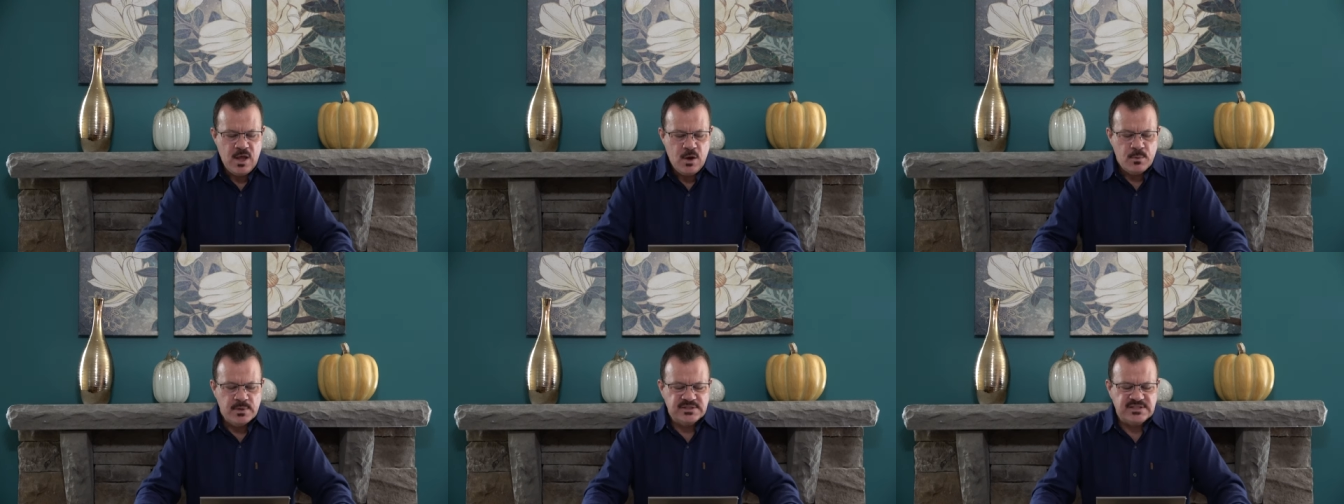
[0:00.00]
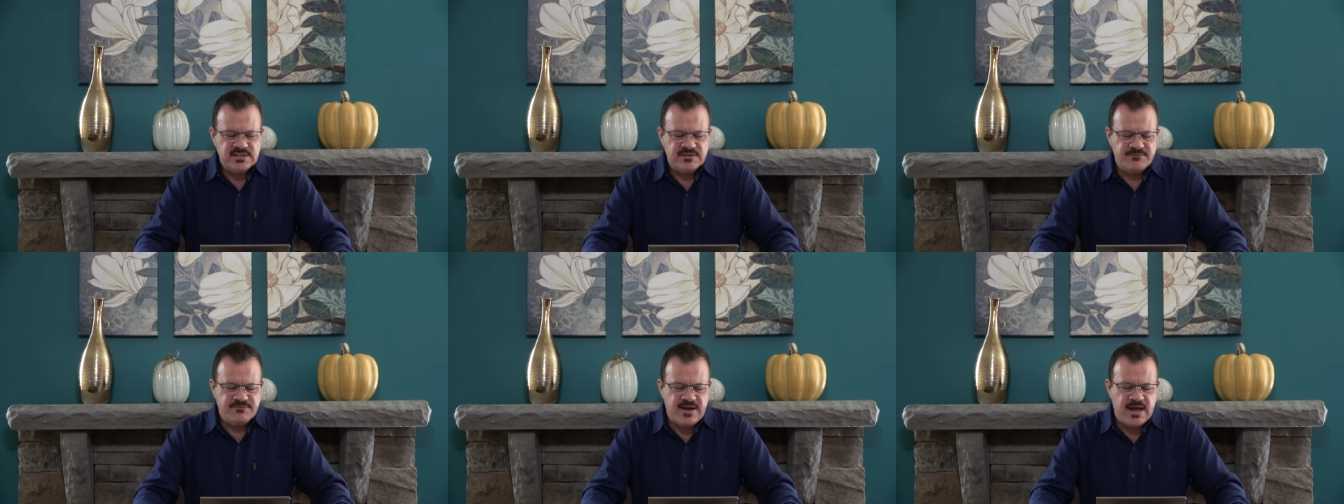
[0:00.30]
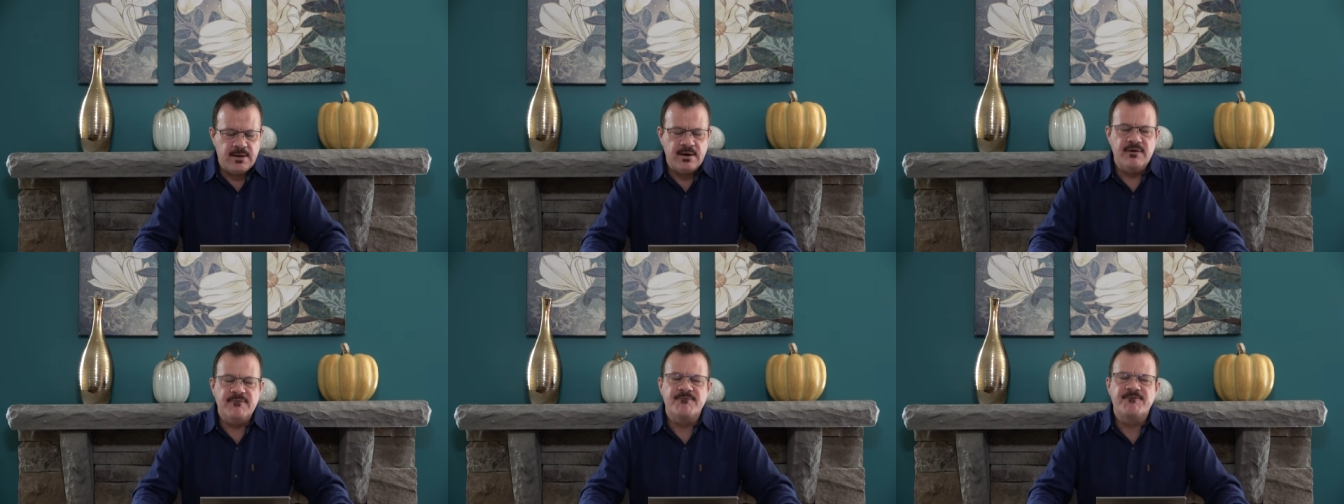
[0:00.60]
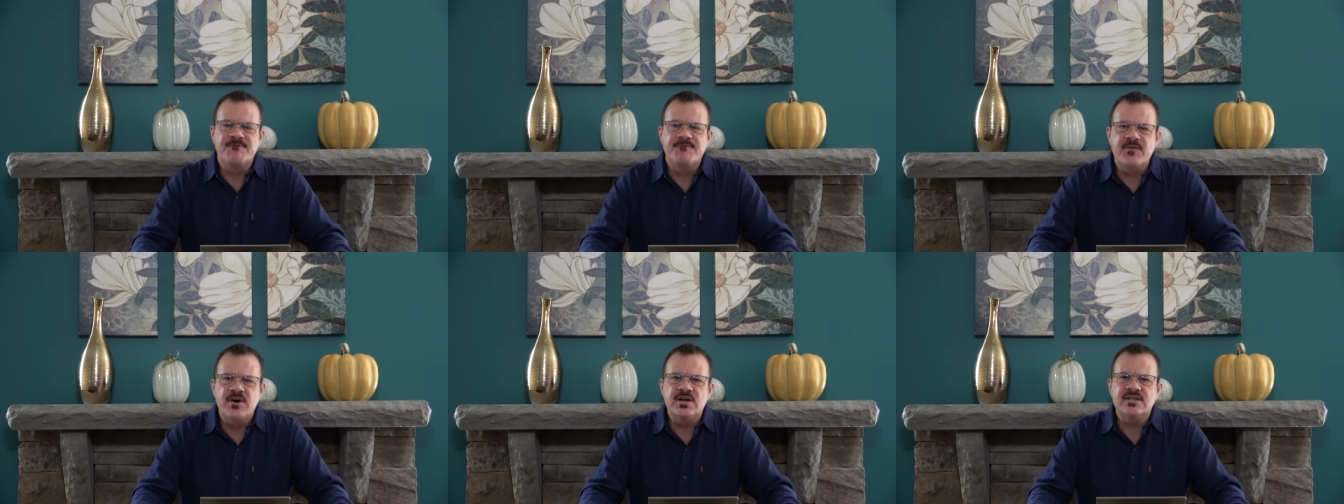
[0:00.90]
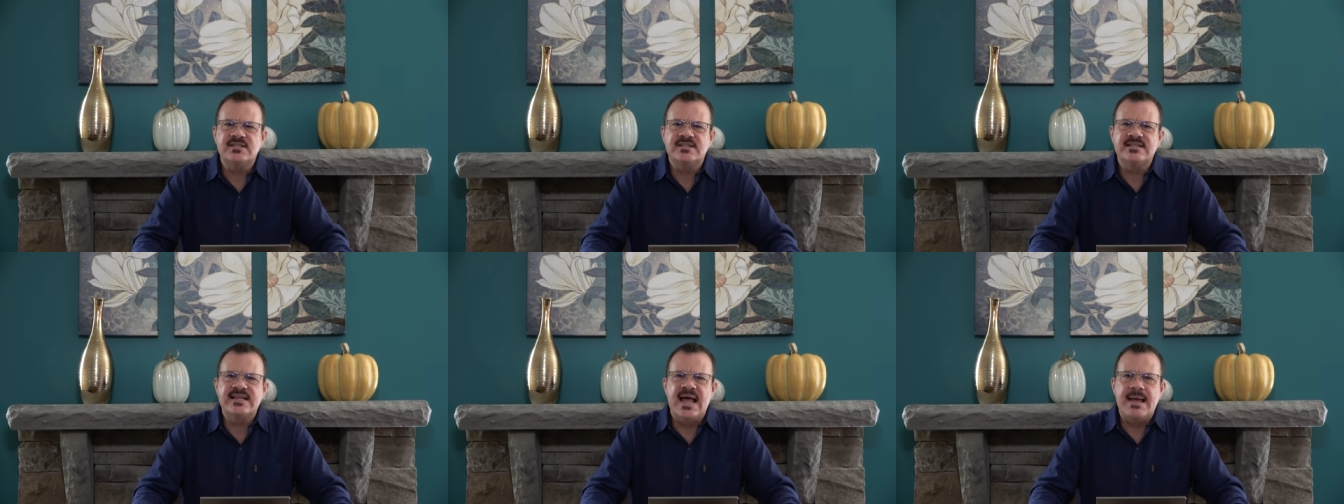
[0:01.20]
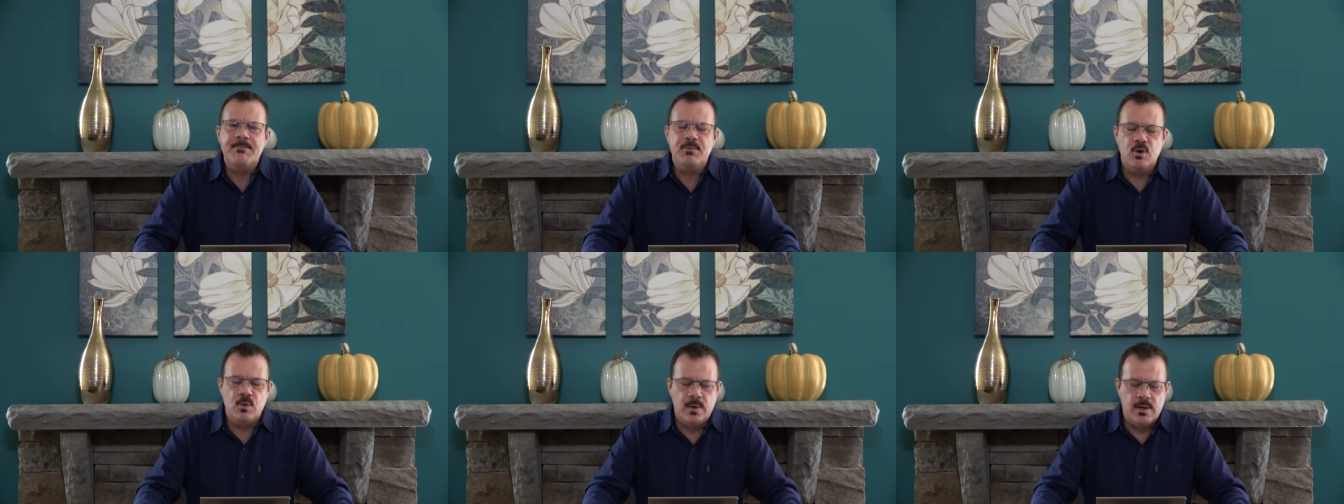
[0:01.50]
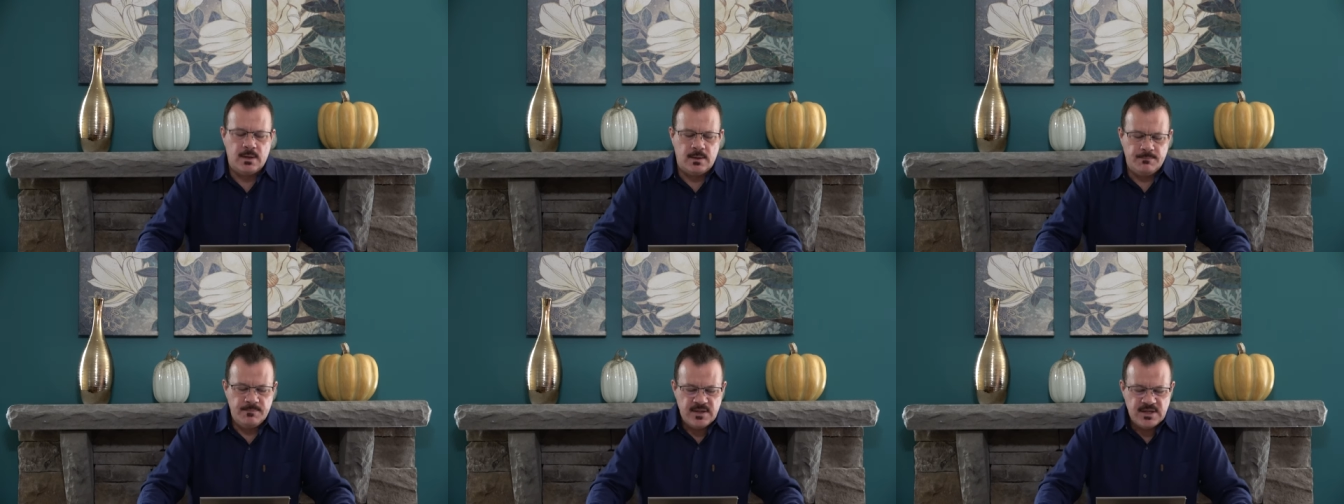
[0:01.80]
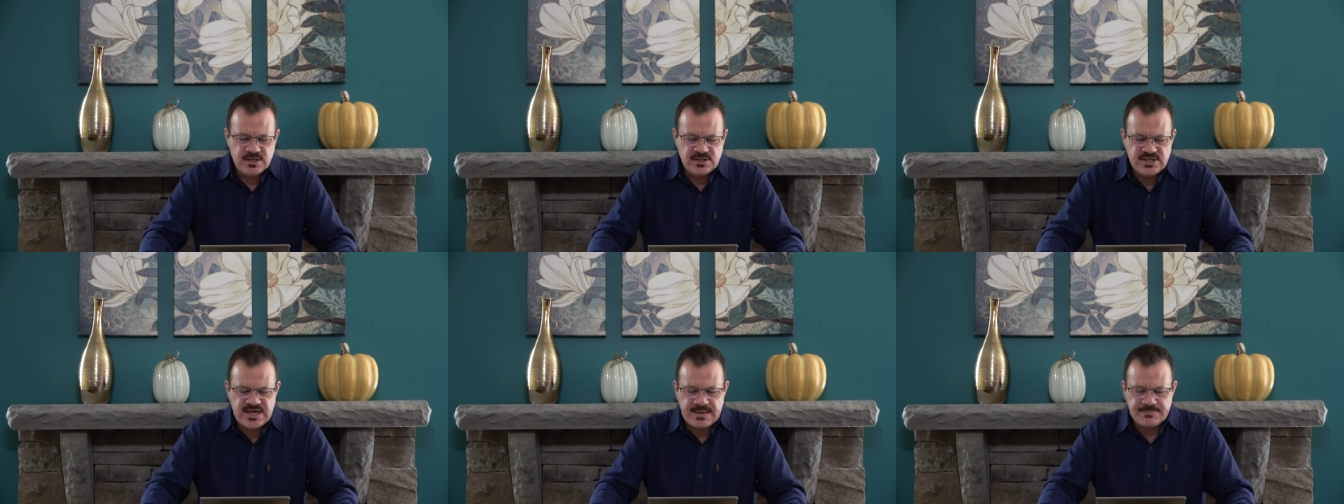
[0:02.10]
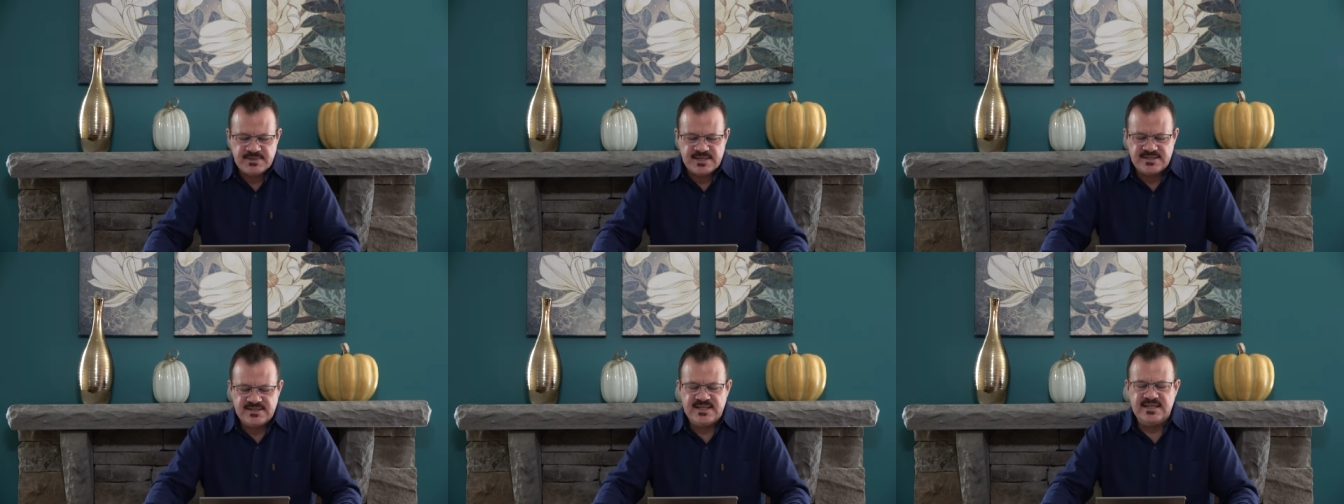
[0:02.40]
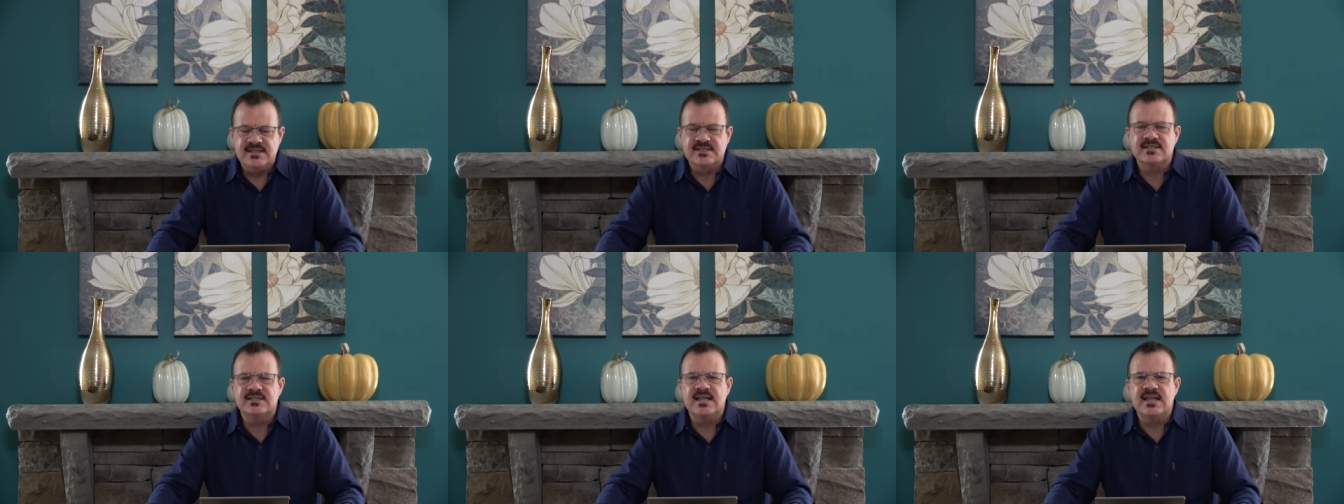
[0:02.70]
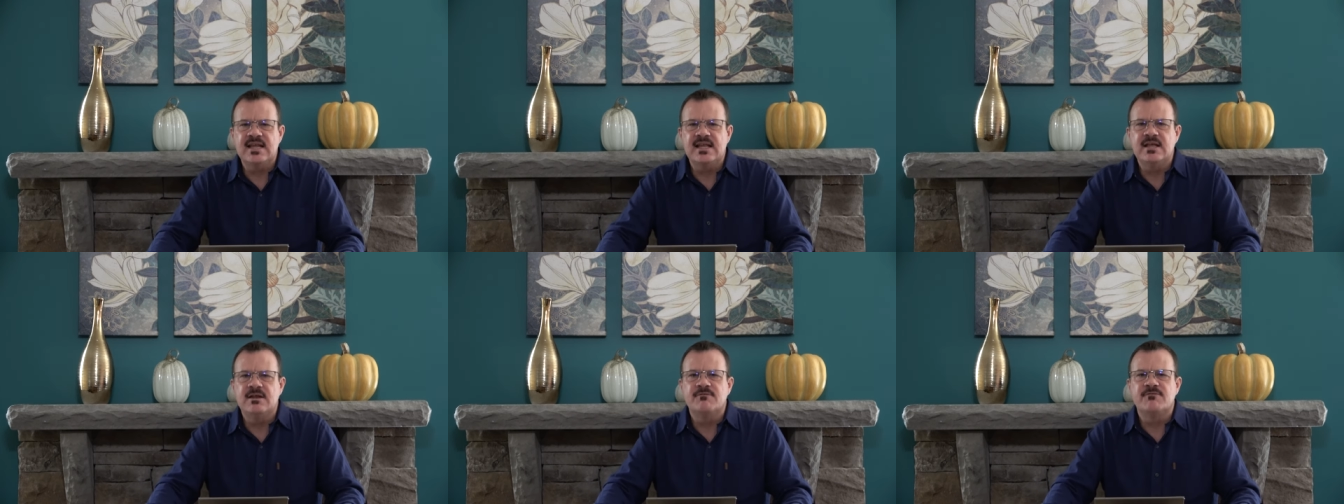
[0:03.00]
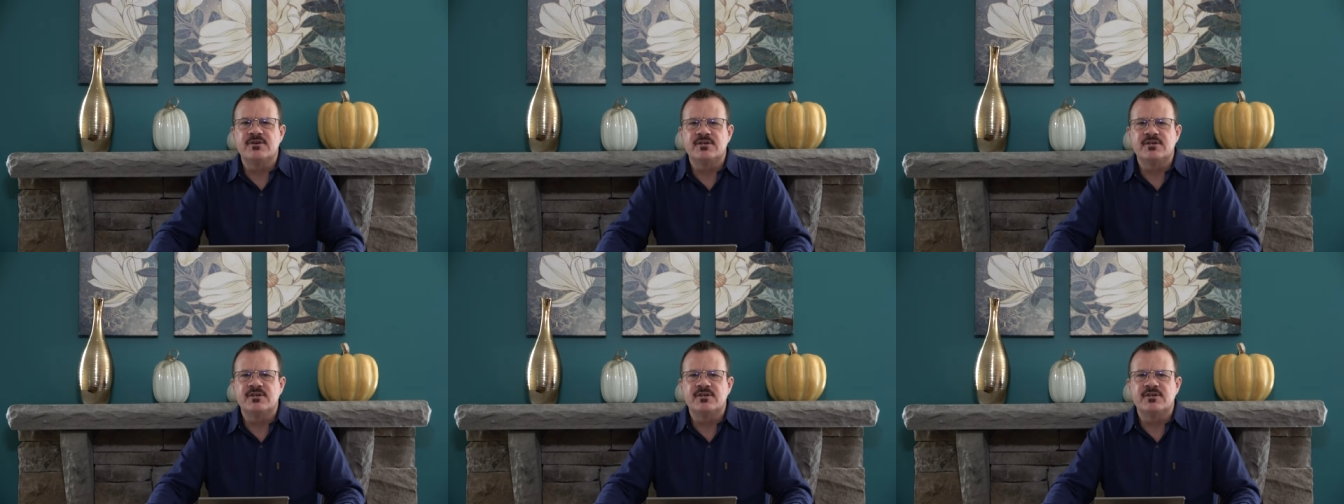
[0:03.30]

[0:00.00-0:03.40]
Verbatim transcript: which is found in 1 Samuel chapter 16,